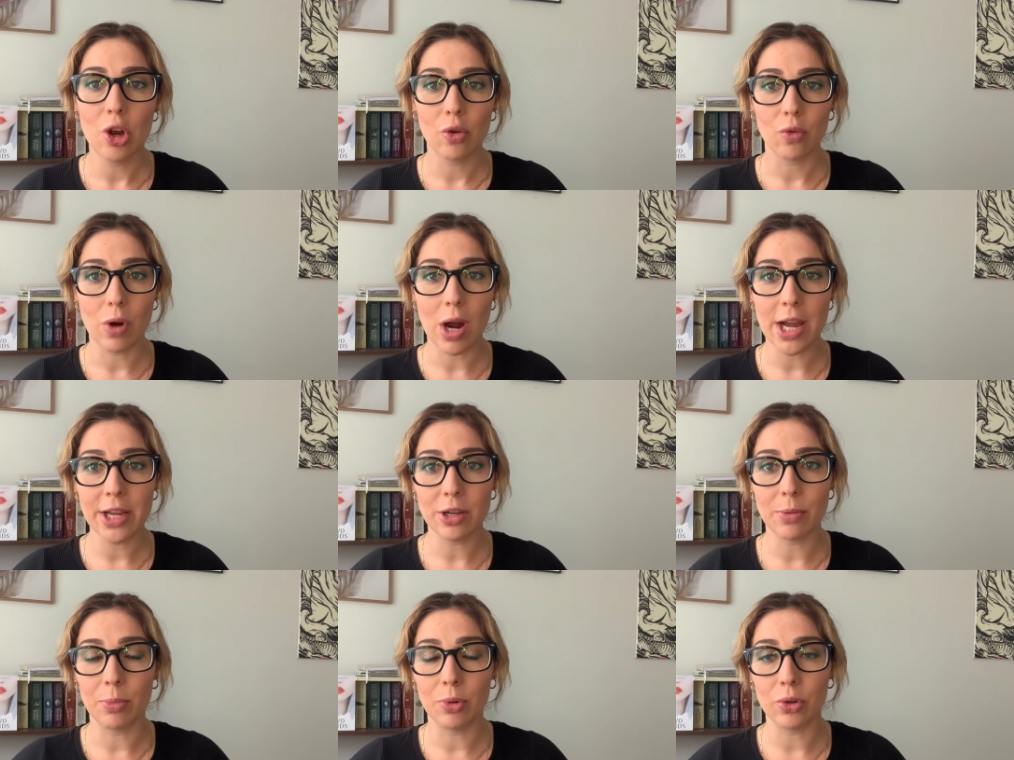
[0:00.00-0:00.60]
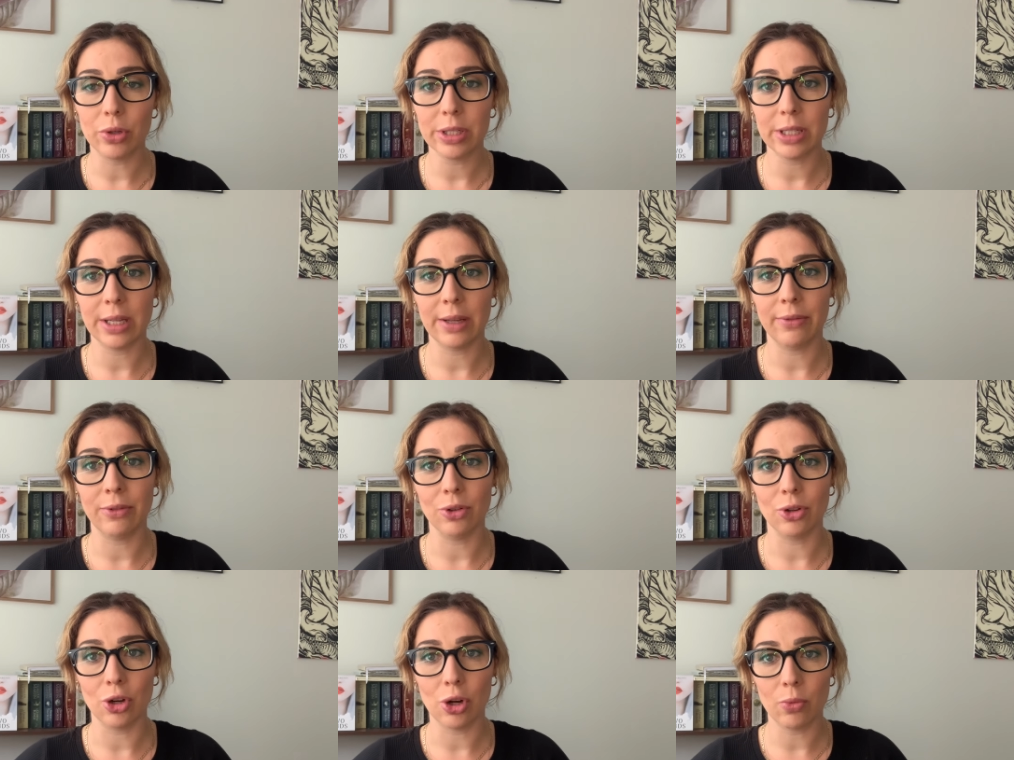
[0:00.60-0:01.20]
write your books
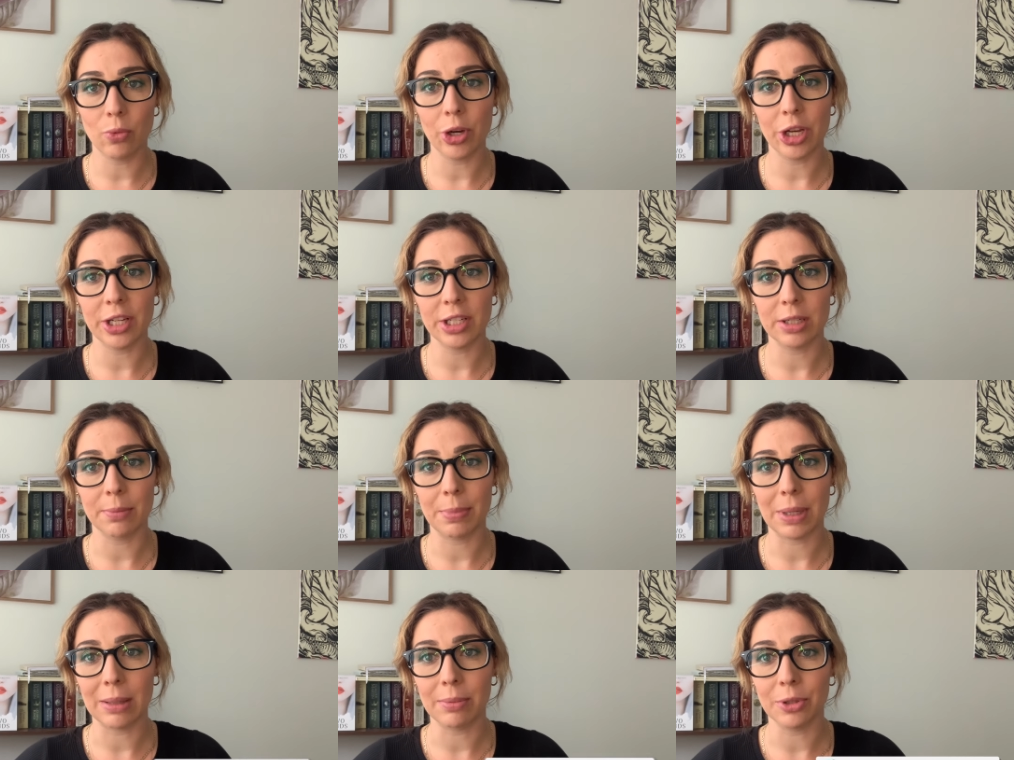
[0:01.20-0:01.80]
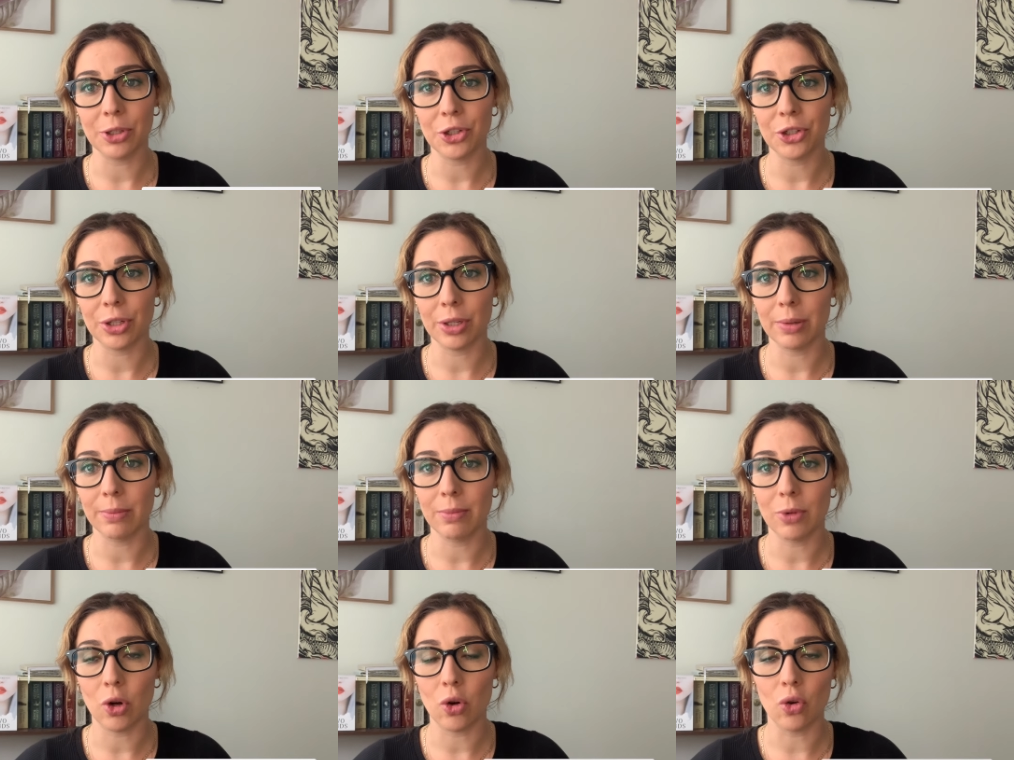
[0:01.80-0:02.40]
if you're not wanting to publish them